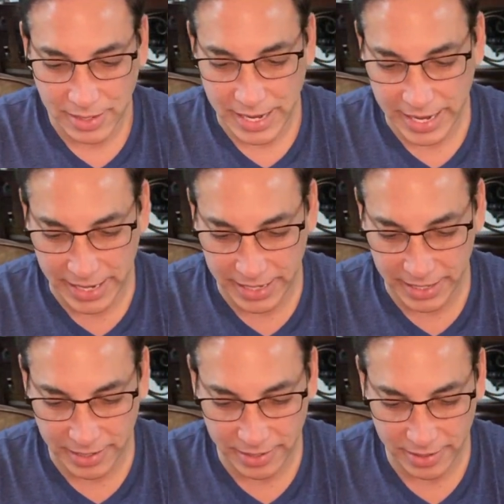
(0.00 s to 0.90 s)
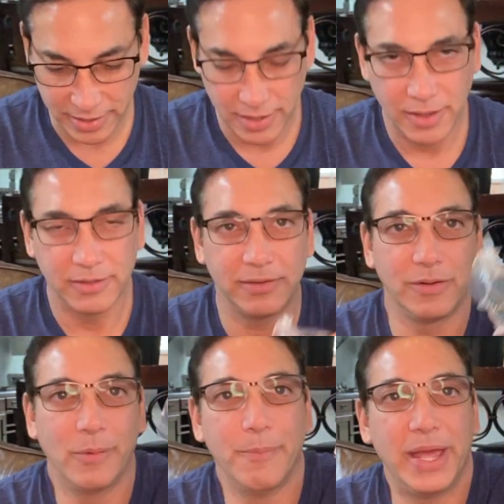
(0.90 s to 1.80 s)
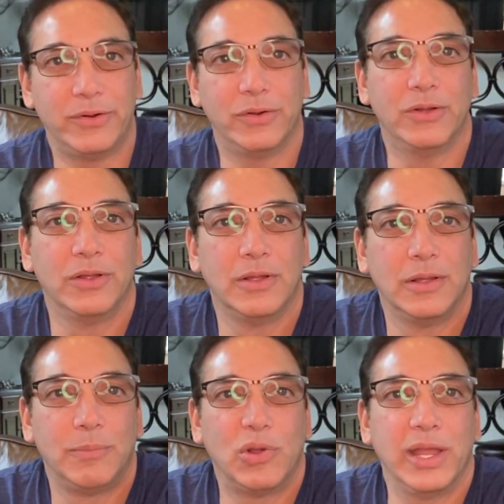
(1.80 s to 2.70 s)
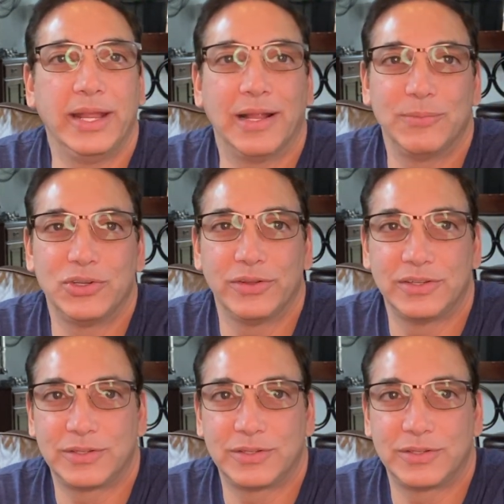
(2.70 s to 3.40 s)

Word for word: a, it's a little metal plate. I'm sure this